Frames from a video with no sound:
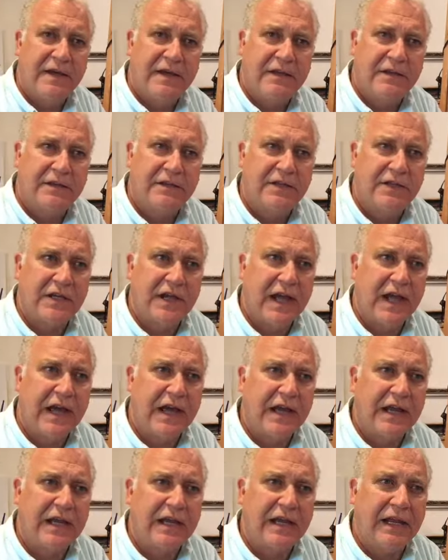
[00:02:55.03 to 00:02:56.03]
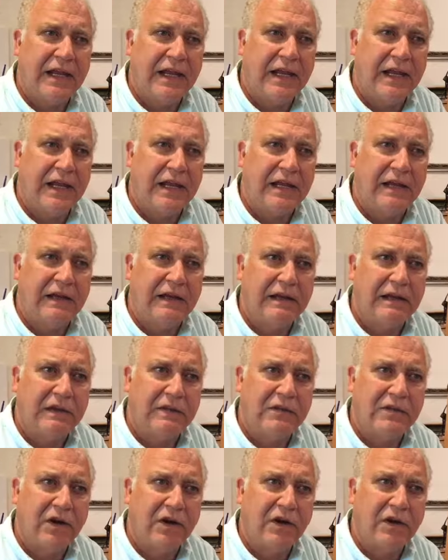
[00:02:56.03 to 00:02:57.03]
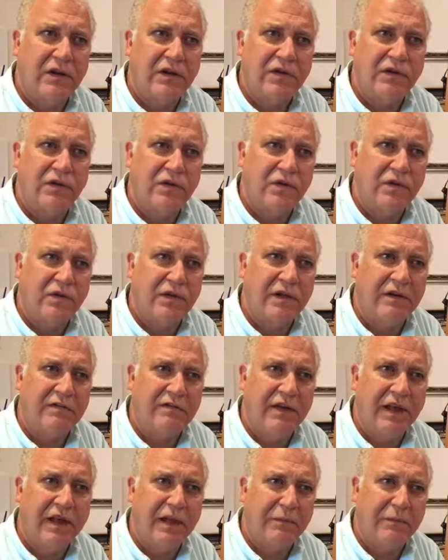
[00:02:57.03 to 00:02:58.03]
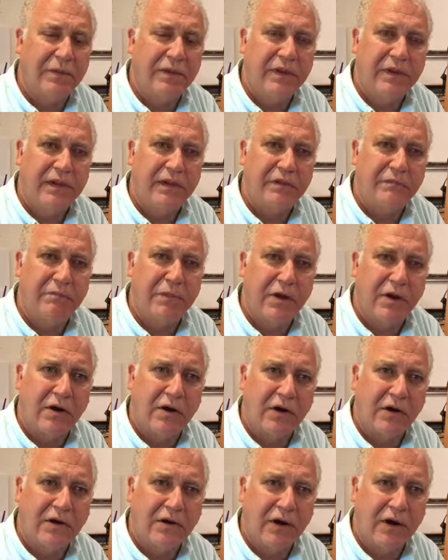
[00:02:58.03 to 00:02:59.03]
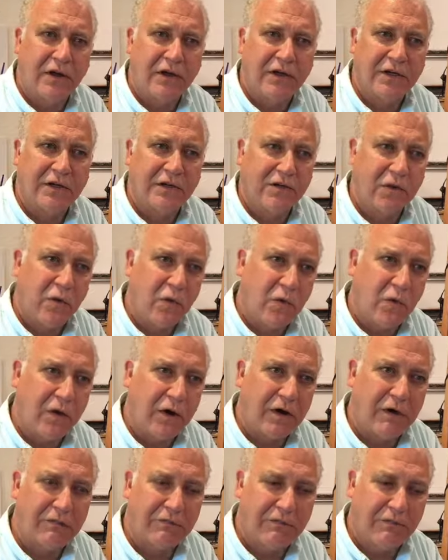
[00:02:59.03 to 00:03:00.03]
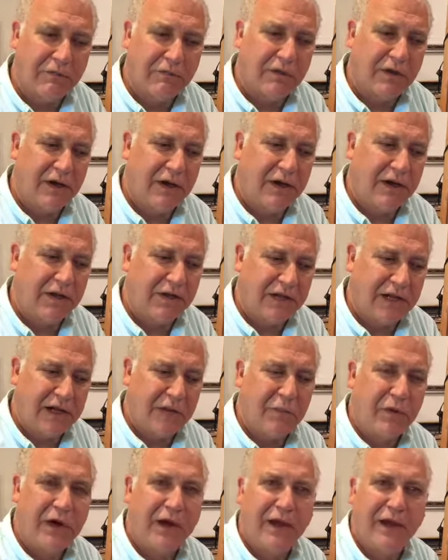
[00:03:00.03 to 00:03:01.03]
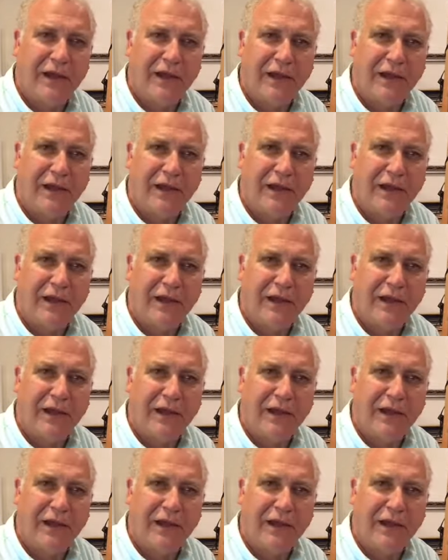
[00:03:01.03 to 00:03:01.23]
in the sky and starting to envelop the barn in darkness, or daybreak